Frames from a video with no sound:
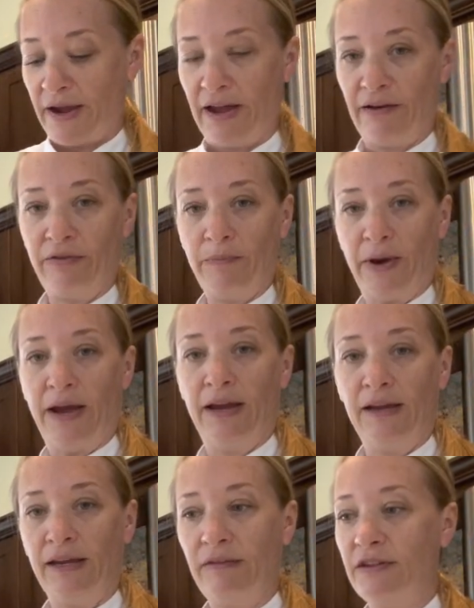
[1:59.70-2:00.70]
have
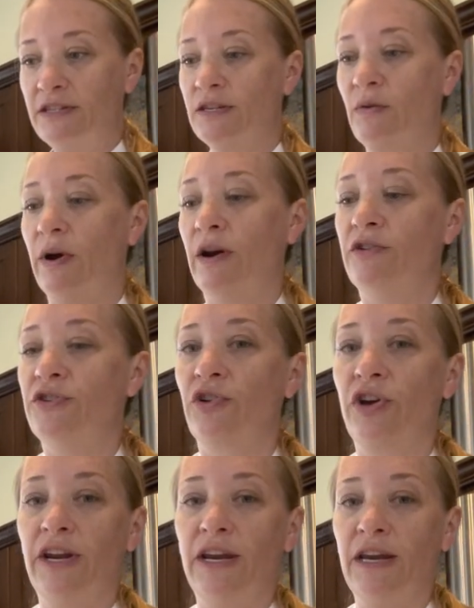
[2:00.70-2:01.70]
my even squares. You're
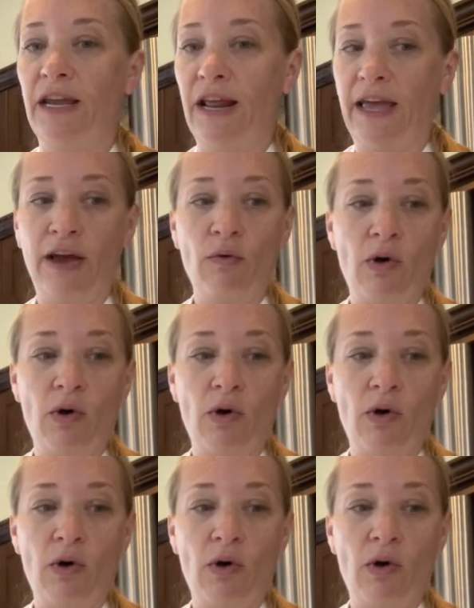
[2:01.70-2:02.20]
gonna need egg